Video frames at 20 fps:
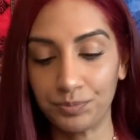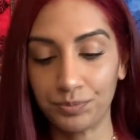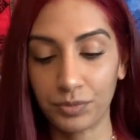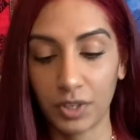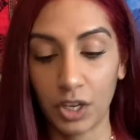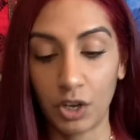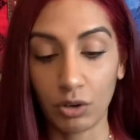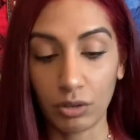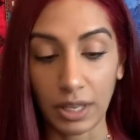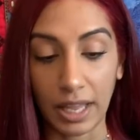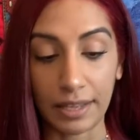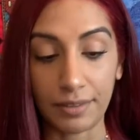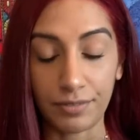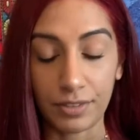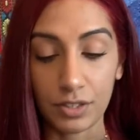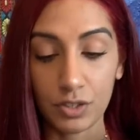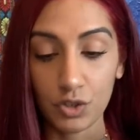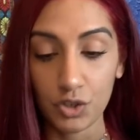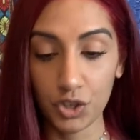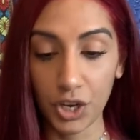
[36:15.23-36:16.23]
Your life
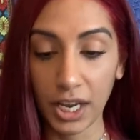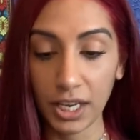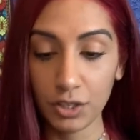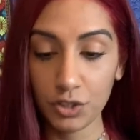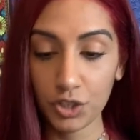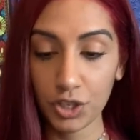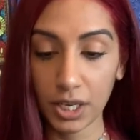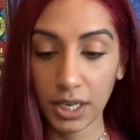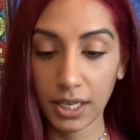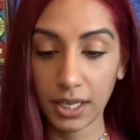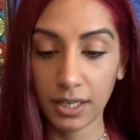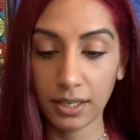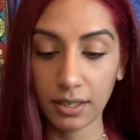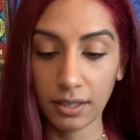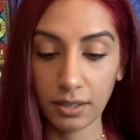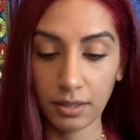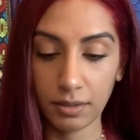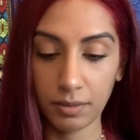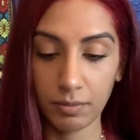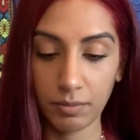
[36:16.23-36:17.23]
is changing.
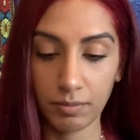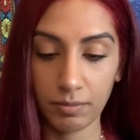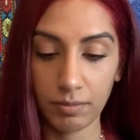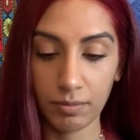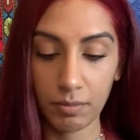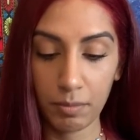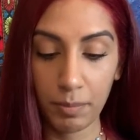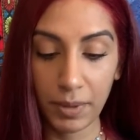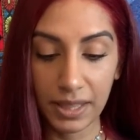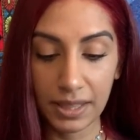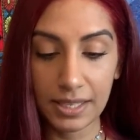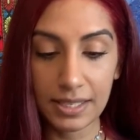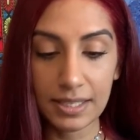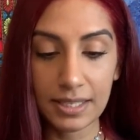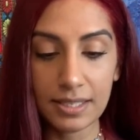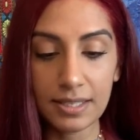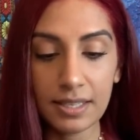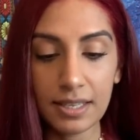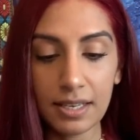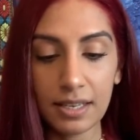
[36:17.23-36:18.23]
But this
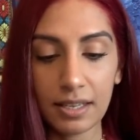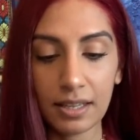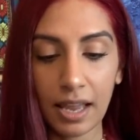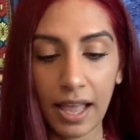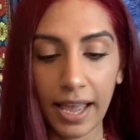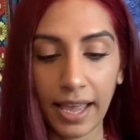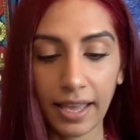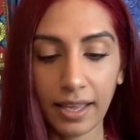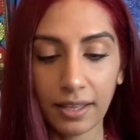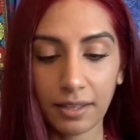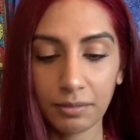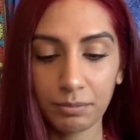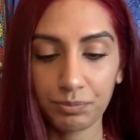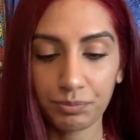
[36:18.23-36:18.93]
isn't like,